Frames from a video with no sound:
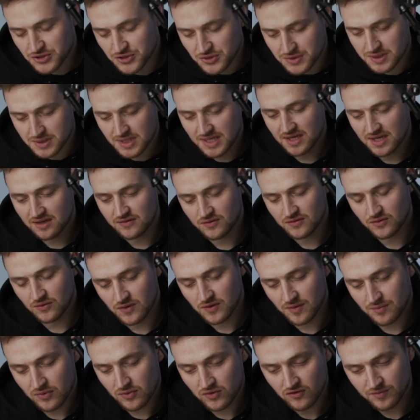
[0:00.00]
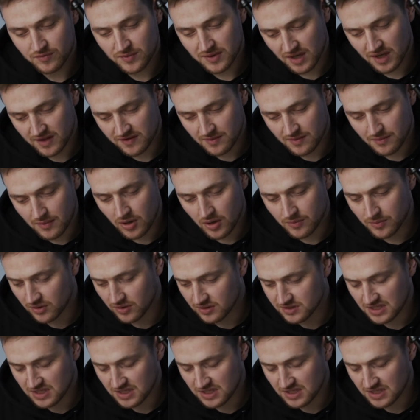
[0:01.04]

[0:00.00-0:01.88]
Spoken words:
do you think to the movement at the moment?